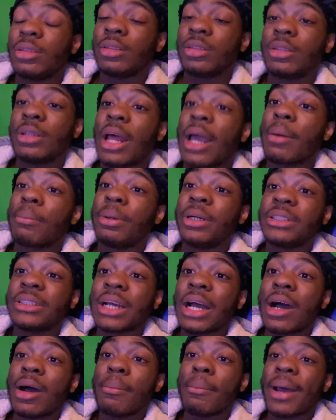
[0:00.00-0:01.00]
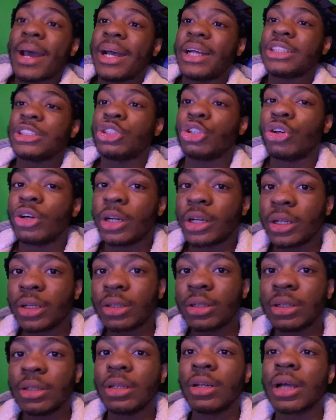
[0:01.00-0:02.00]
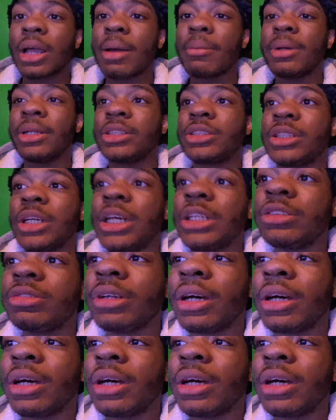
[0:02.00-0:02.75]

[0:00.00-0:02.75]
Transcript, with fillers: like put y'all mind to it. Look how many subs we